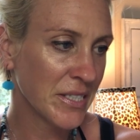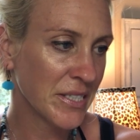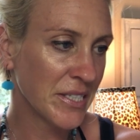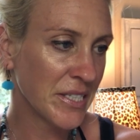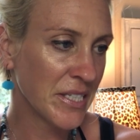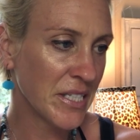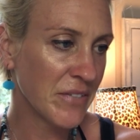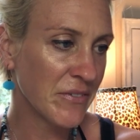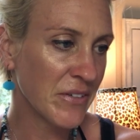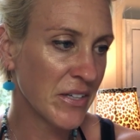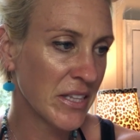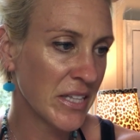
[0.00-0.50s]

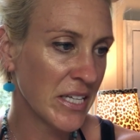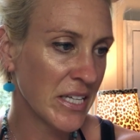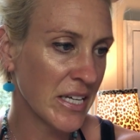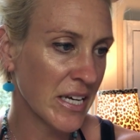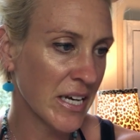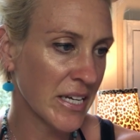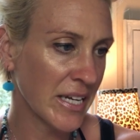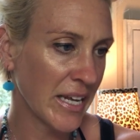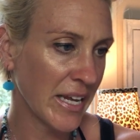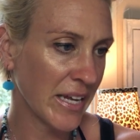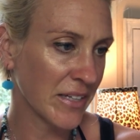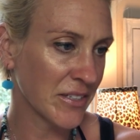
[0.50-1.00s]
even the
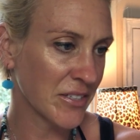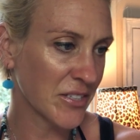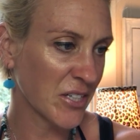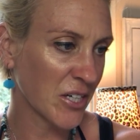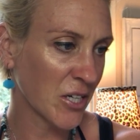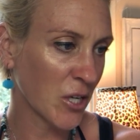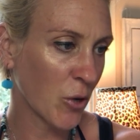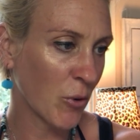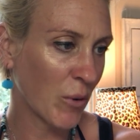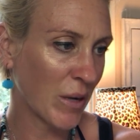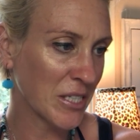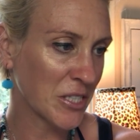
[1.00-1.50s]

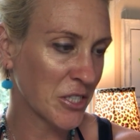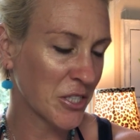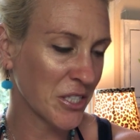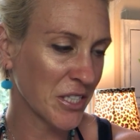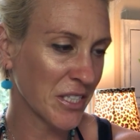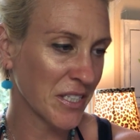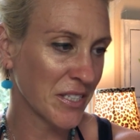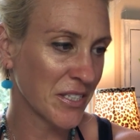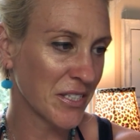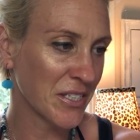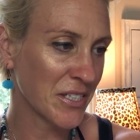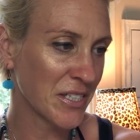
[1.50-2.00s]
unanswered
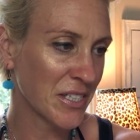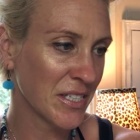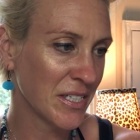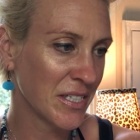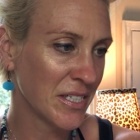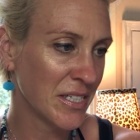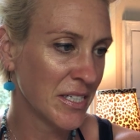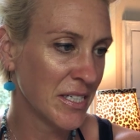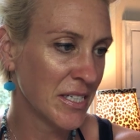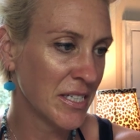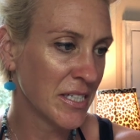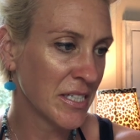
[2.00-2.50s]
questions,
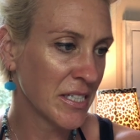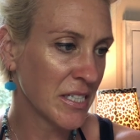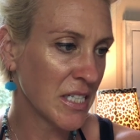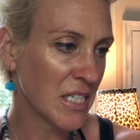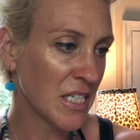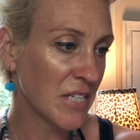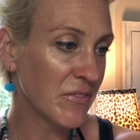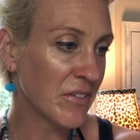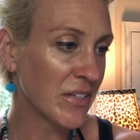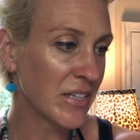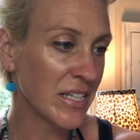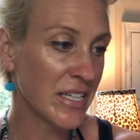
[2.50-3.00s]

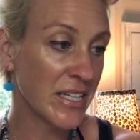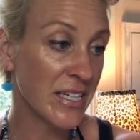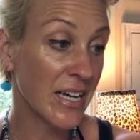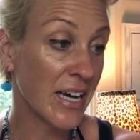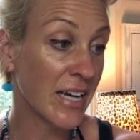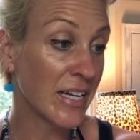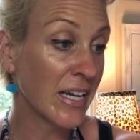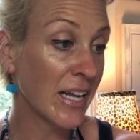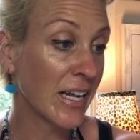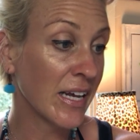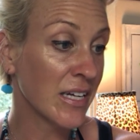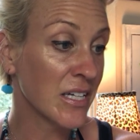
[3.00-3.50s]
even the
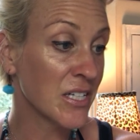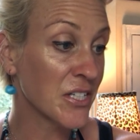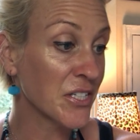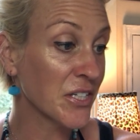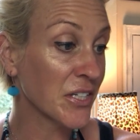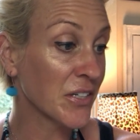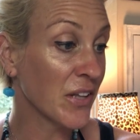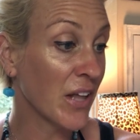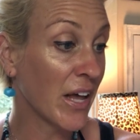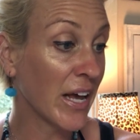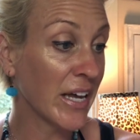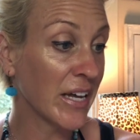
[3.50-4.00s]

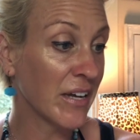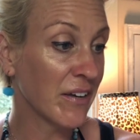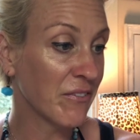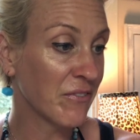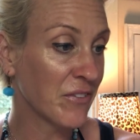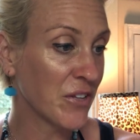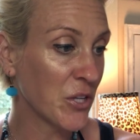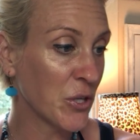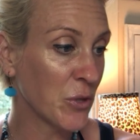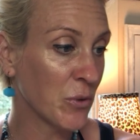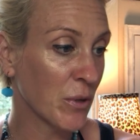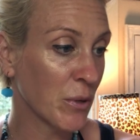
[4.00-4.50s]
unanswered life
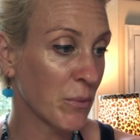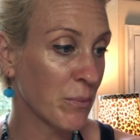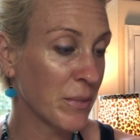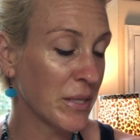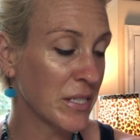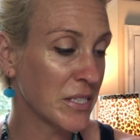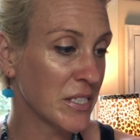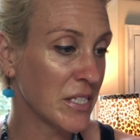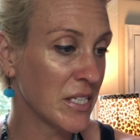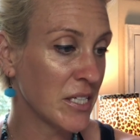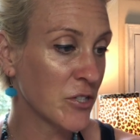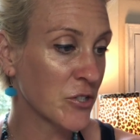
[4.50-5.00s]
that you are
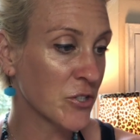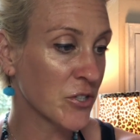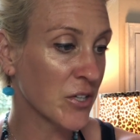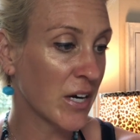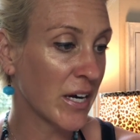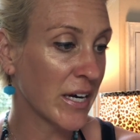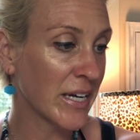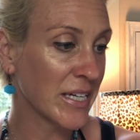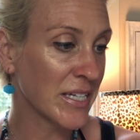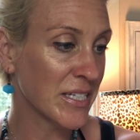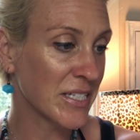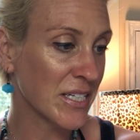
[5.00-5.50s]
busy
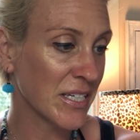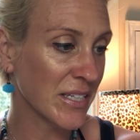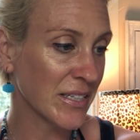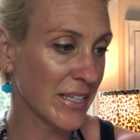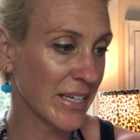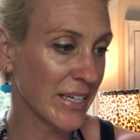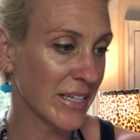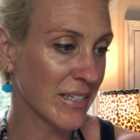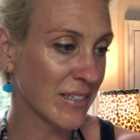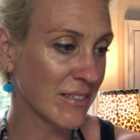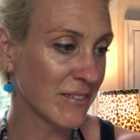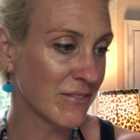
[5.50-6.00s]
trying to
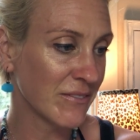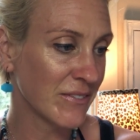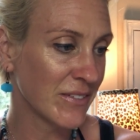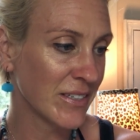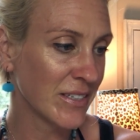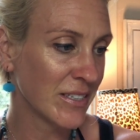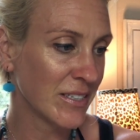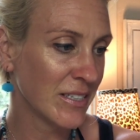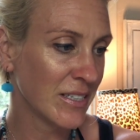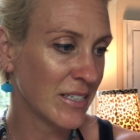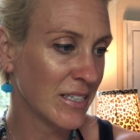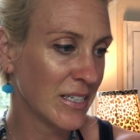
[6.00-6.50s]
live.
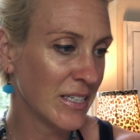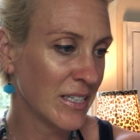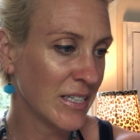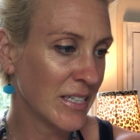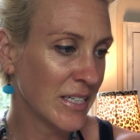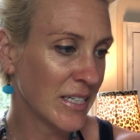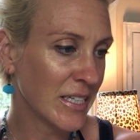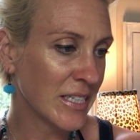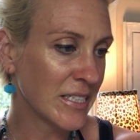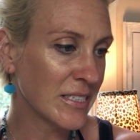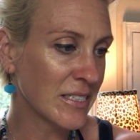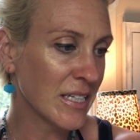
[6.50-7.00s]

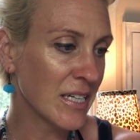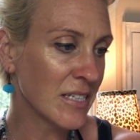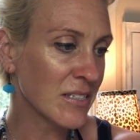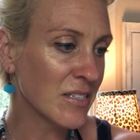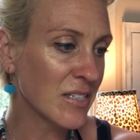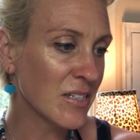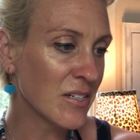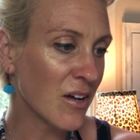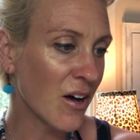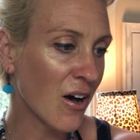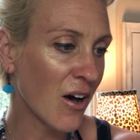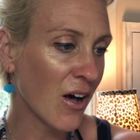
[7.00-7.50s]
It
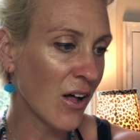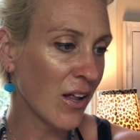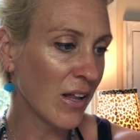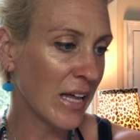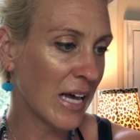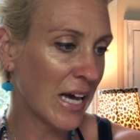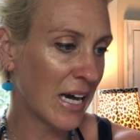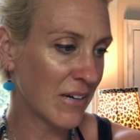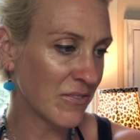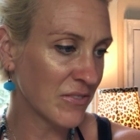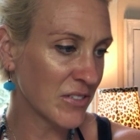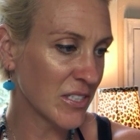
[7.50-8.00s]
doesn't all
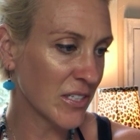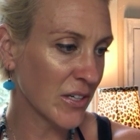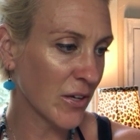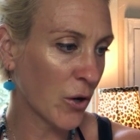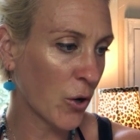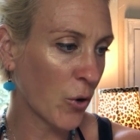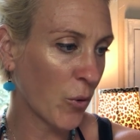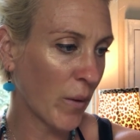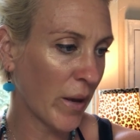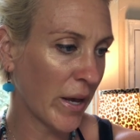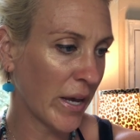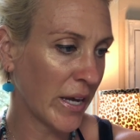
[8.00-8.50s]
have to
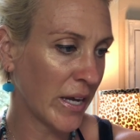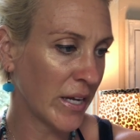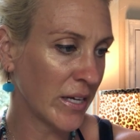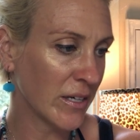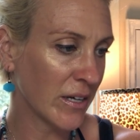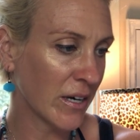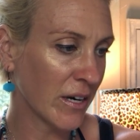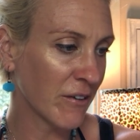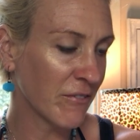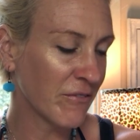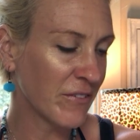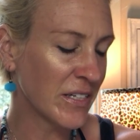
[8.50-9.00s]
equate
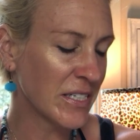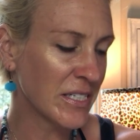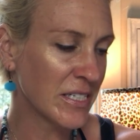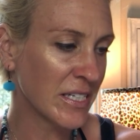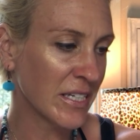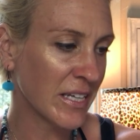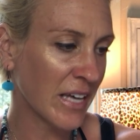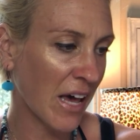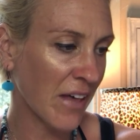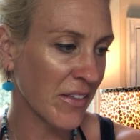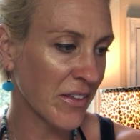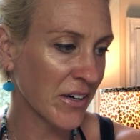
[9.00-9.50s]
or fit
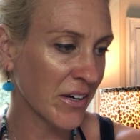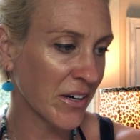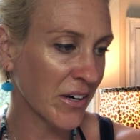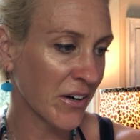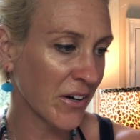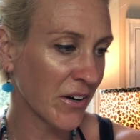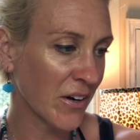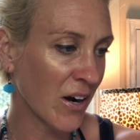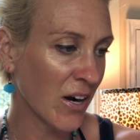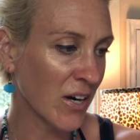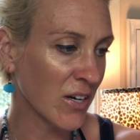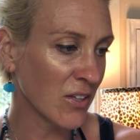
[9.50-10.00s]

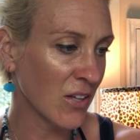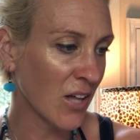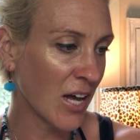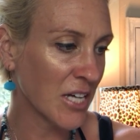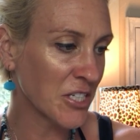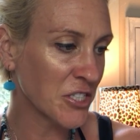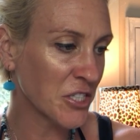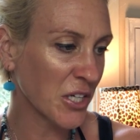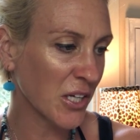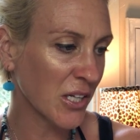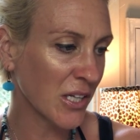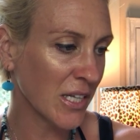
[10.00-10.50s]
together or
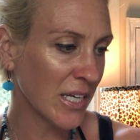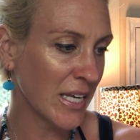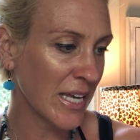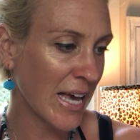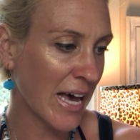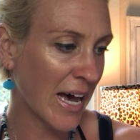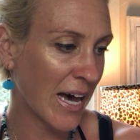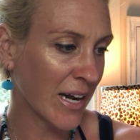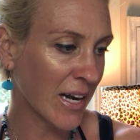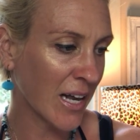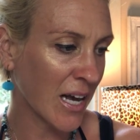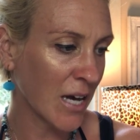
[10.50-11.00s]
logically
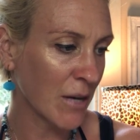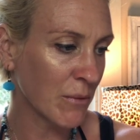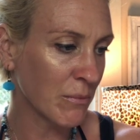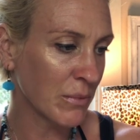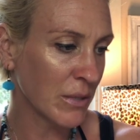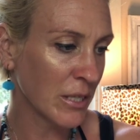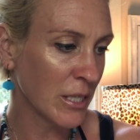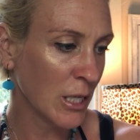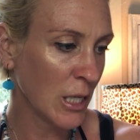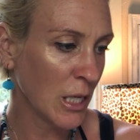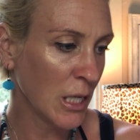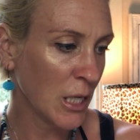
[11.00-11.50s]
add up.
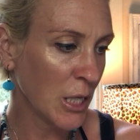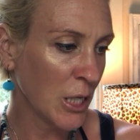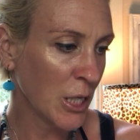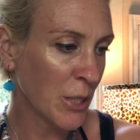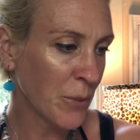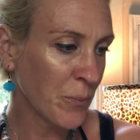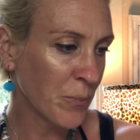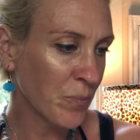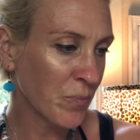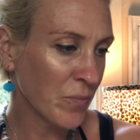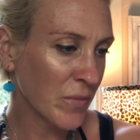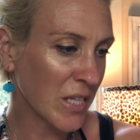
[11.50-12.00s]

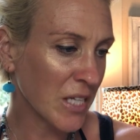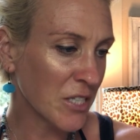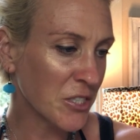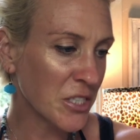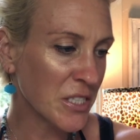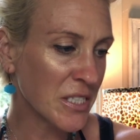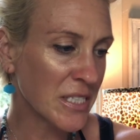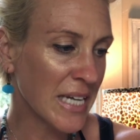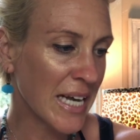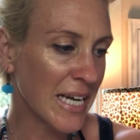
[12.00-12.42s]
It just